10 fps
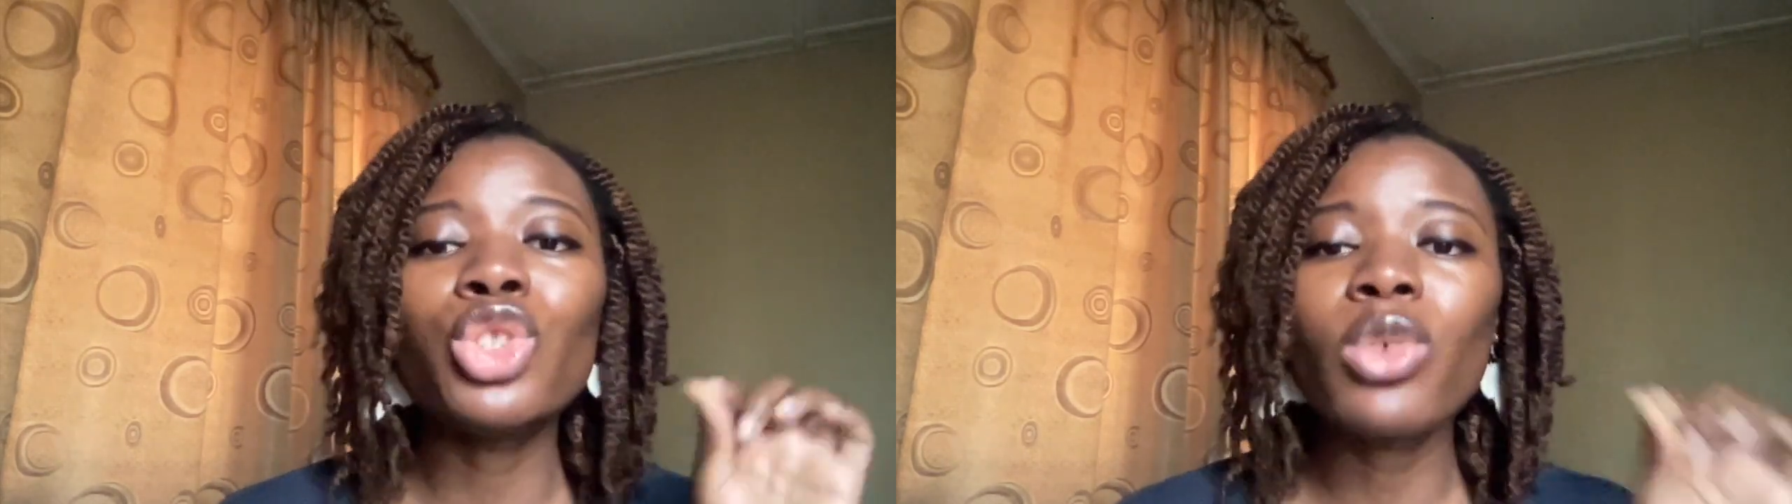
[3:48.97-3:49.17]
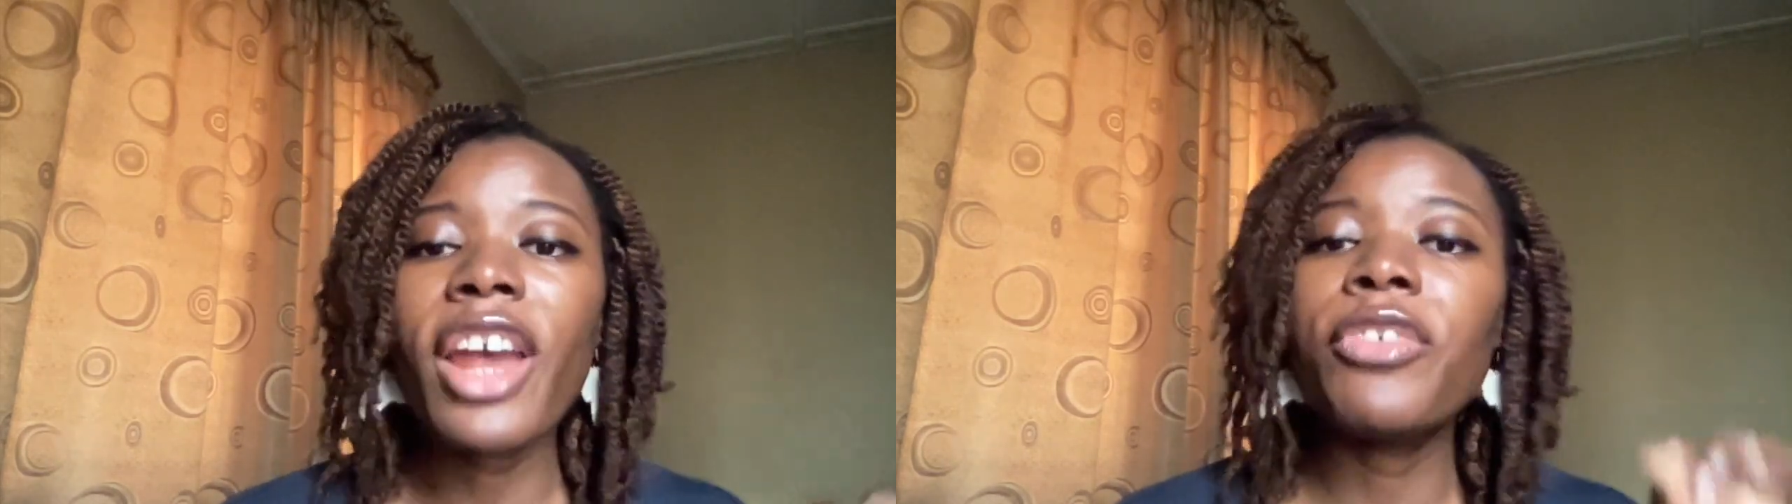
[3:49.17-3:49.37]

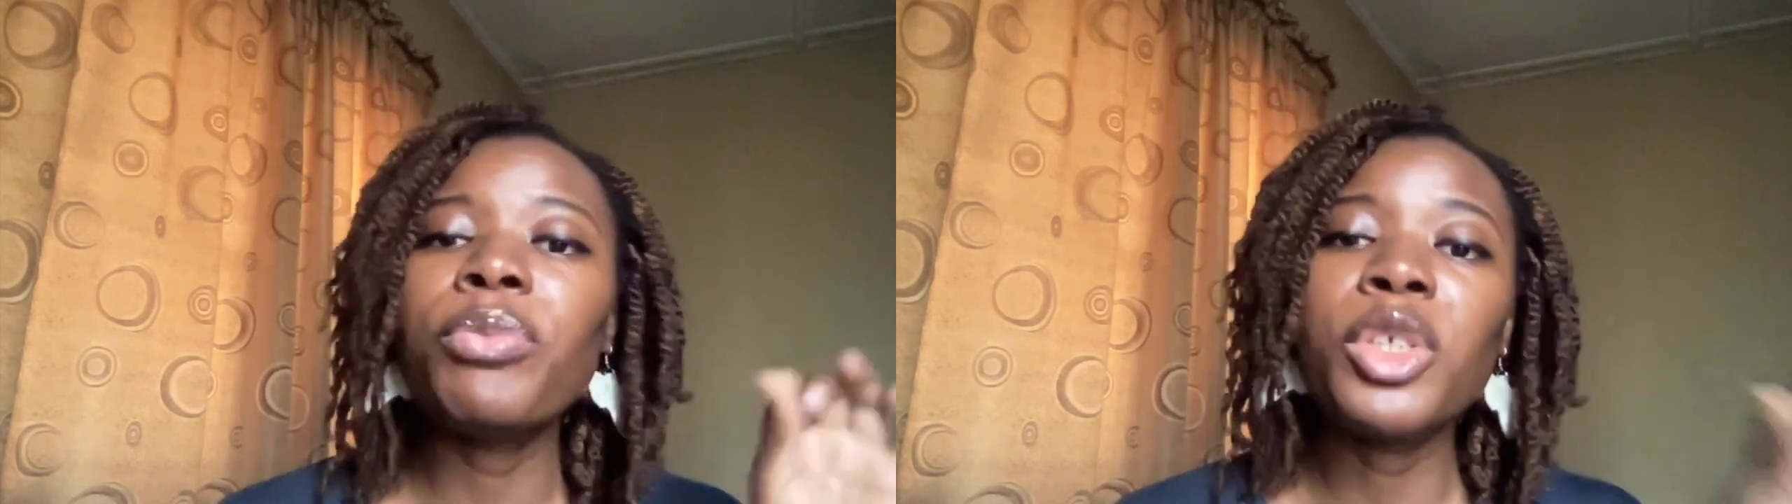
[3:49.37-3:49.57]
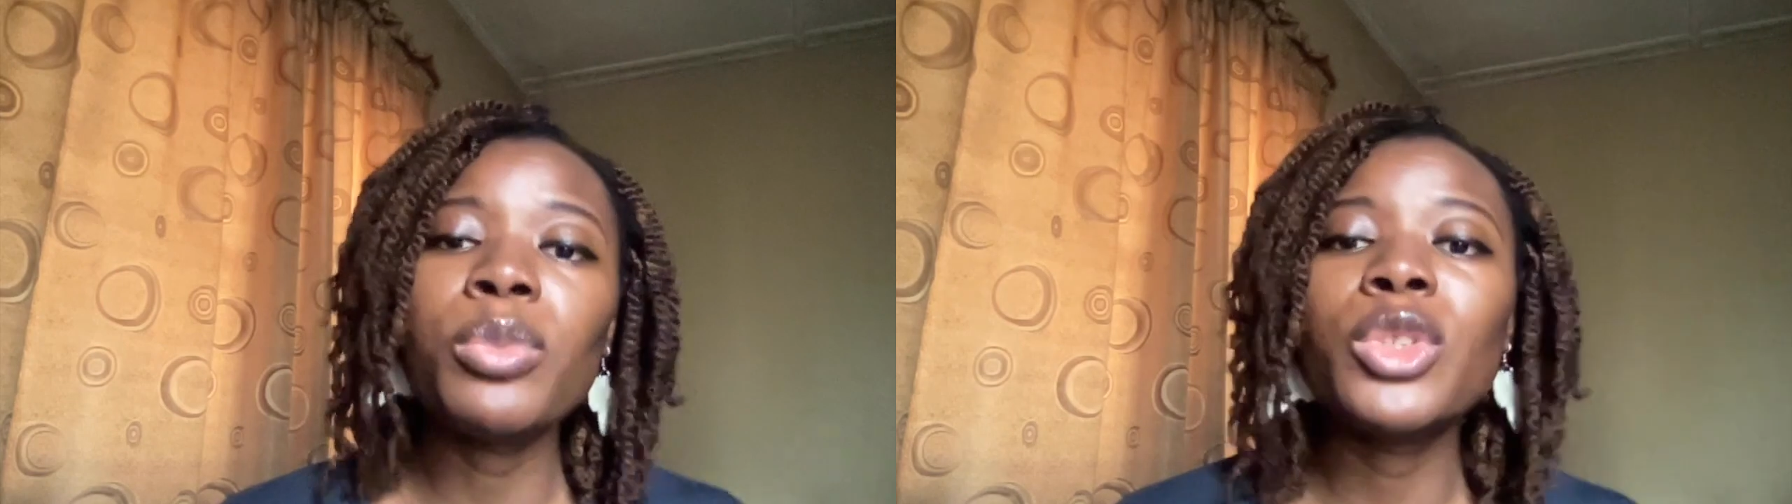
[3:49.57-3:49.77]
drive
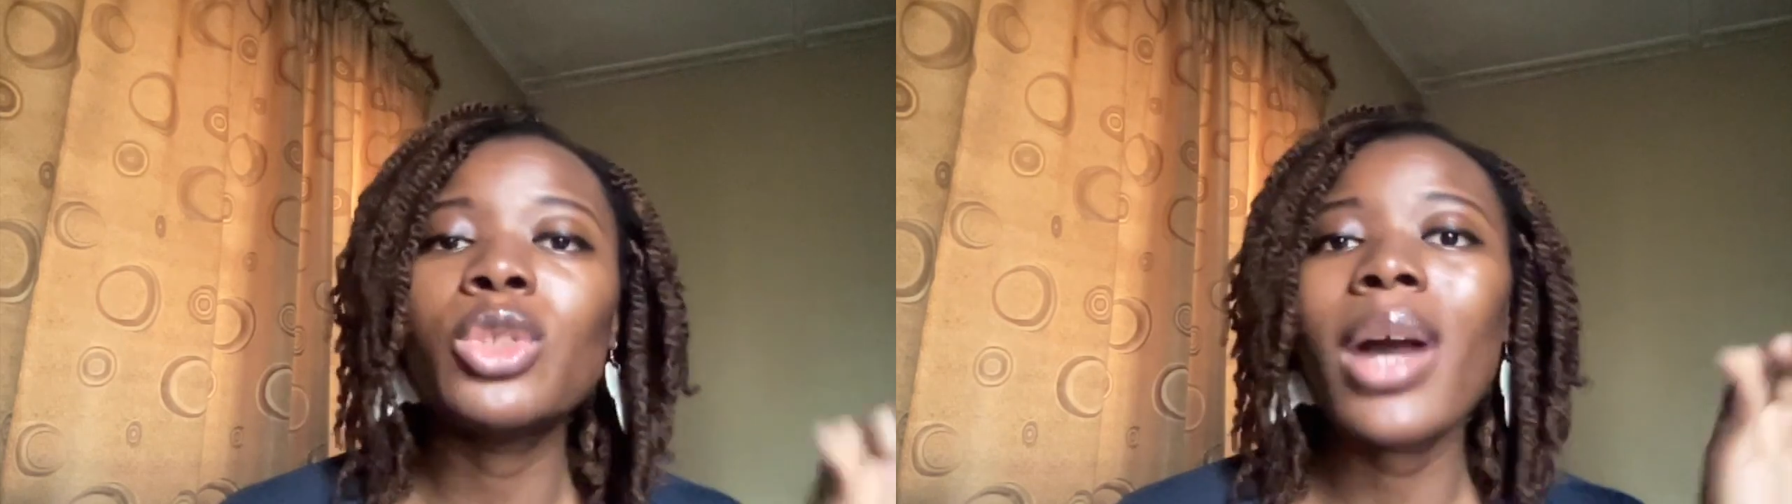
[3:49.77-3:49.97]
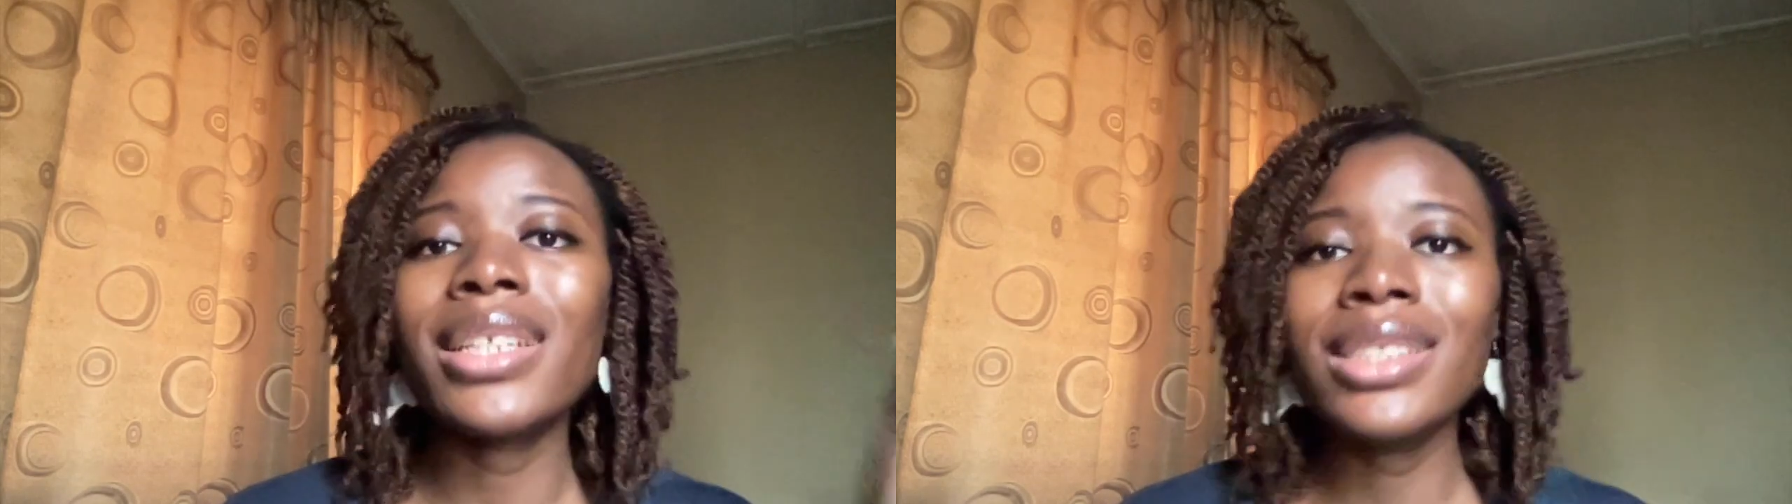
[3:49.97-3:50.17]
people
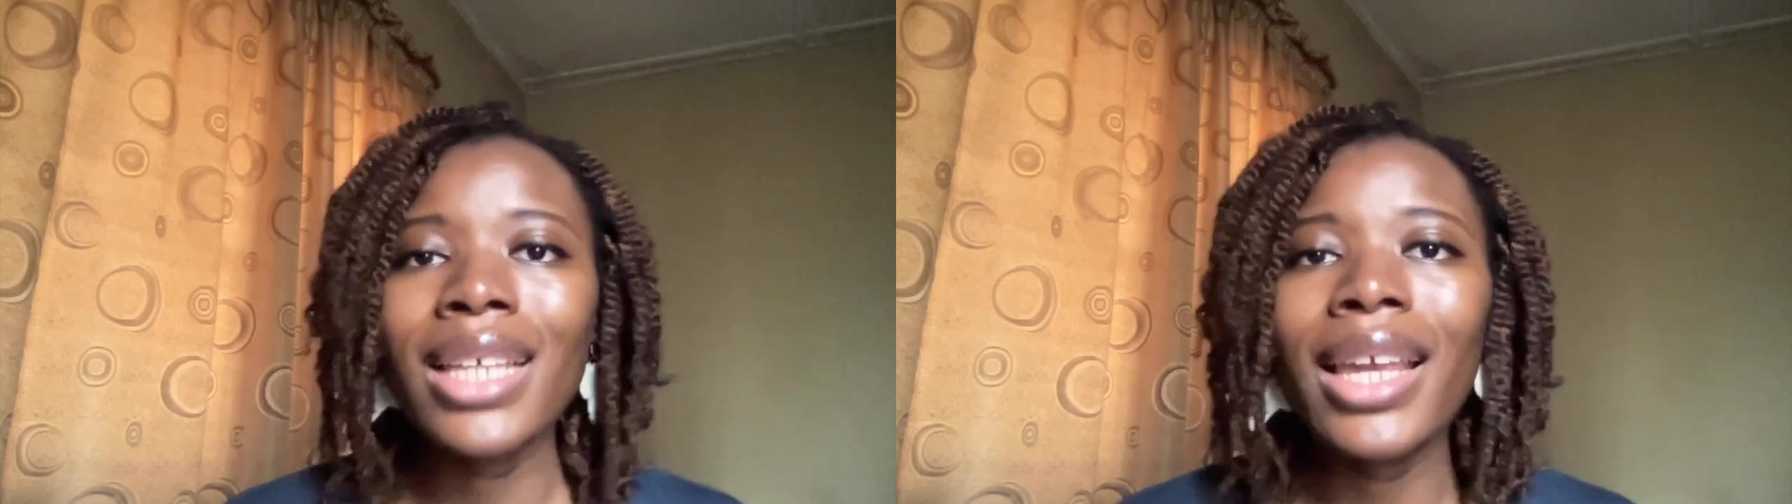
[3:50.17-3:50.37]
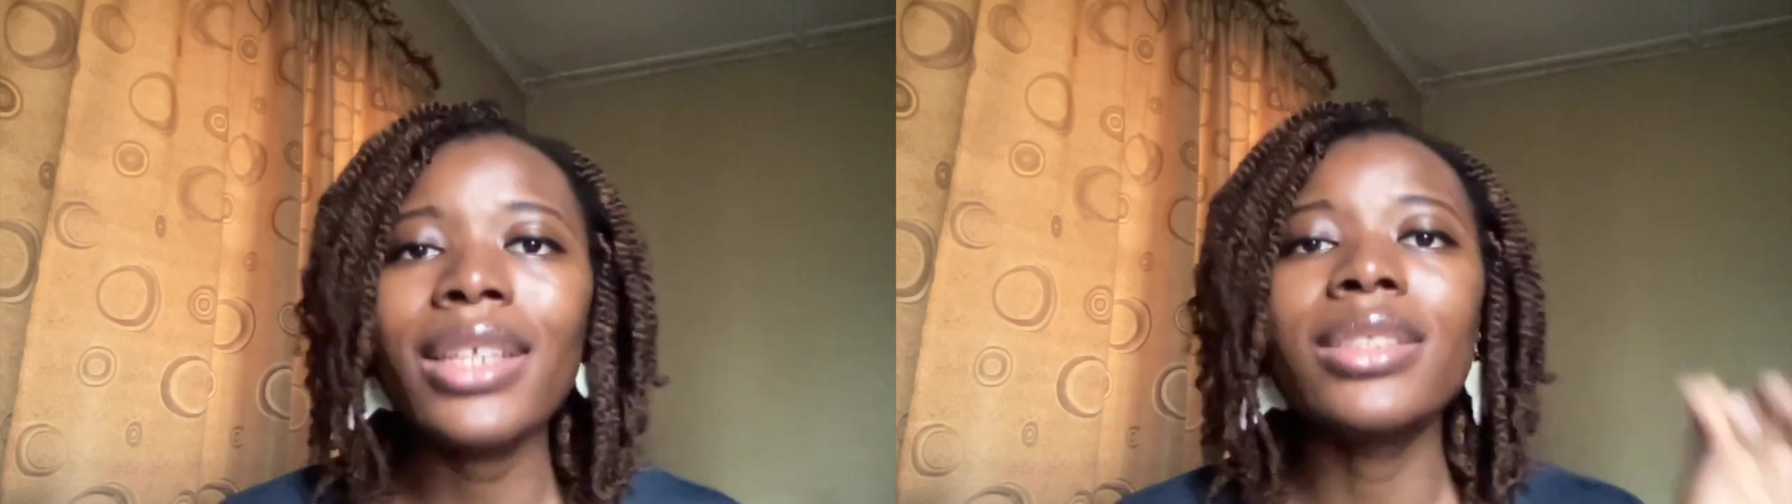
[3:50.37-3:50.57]
to
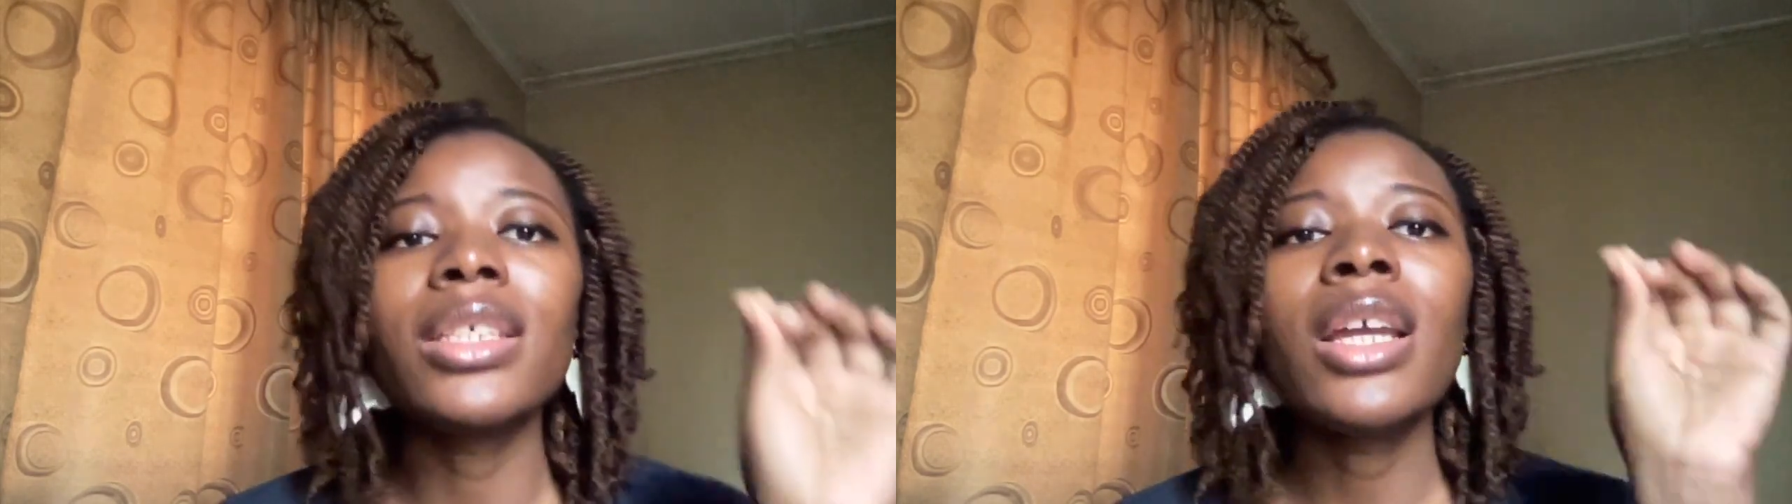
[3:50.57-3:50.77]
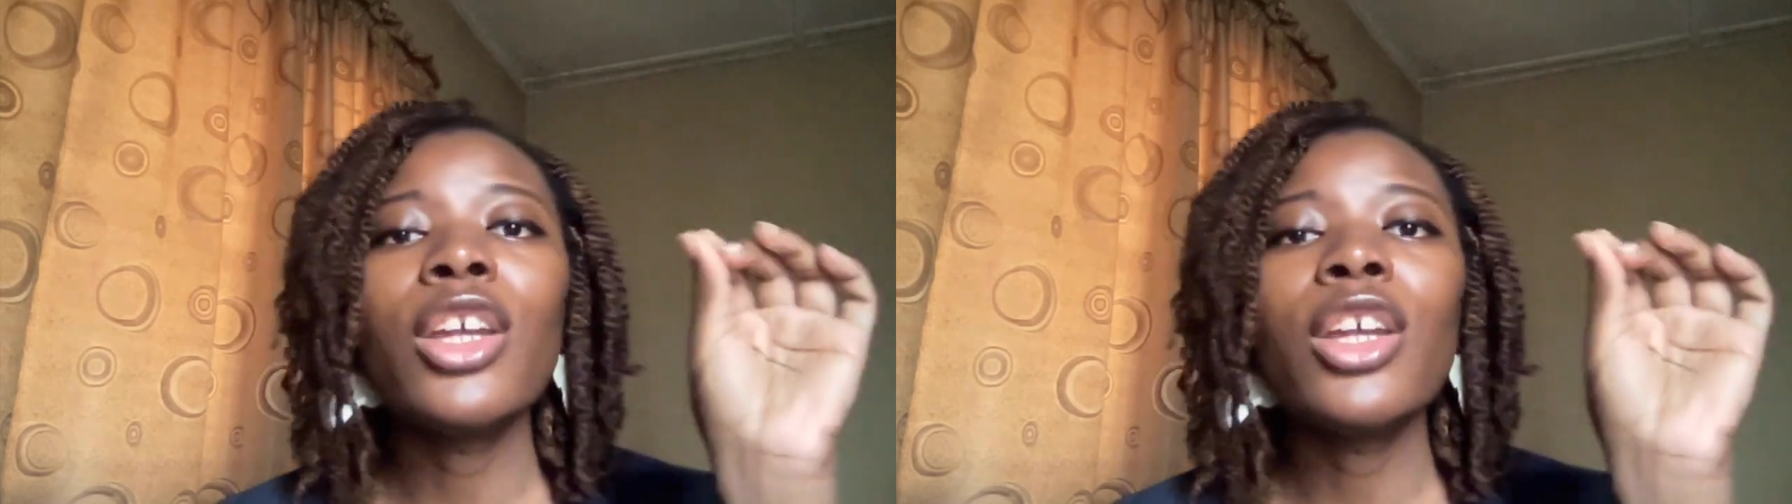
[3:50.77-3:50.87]
attend